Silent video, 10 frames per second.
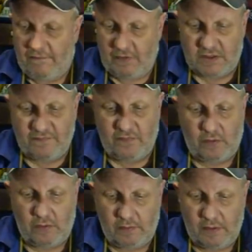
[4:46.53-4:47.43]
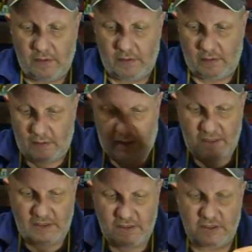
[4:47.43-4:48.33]
First of all, I
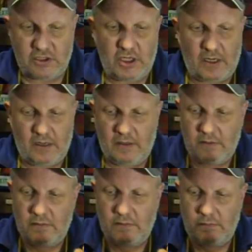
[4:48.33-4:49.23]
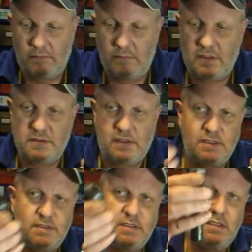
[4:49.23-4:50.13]
needed to check, because
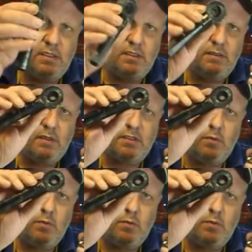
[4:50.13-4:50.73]
that's